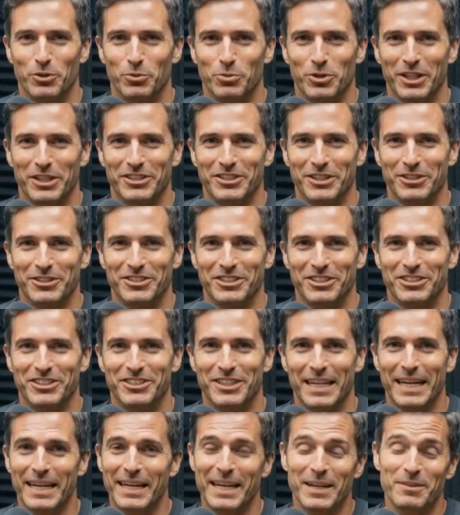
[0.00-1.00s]
reason to
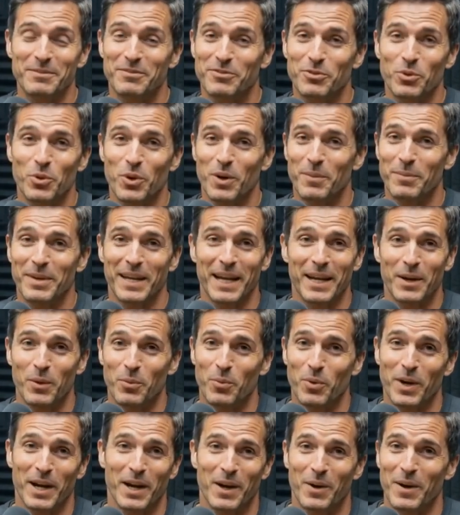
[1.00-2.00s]
stay informed and
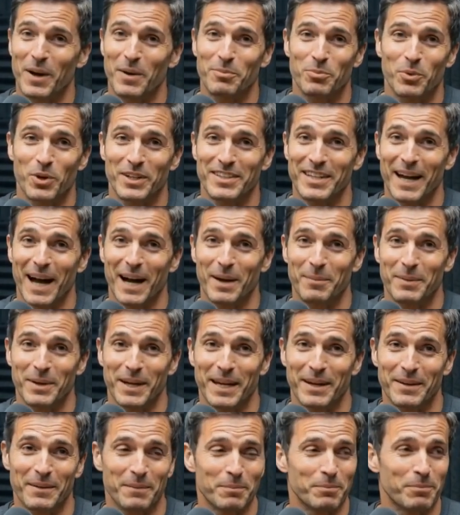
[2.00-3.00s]
aware of what's
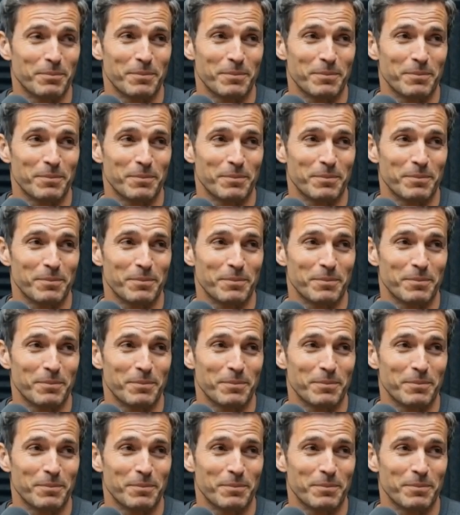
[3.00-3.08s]
happening.